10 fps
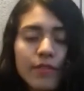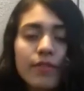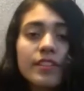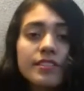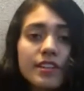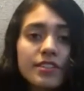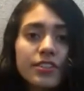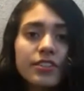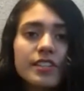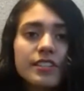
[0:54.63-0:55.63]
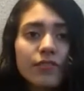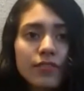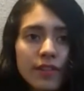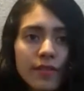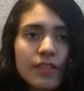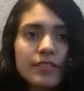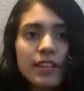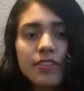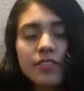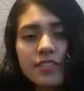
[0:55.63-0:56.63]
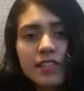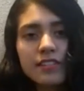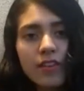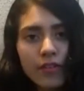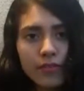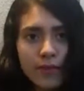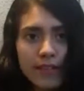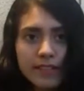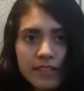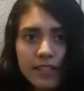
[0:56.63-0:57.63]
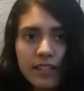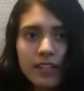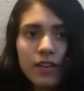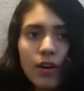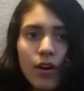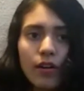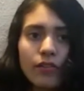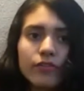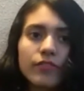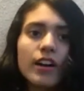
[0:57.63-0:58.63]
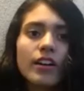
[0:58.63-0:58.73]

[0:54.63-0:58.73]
Hybridization is a phenomenon that consists of mixing of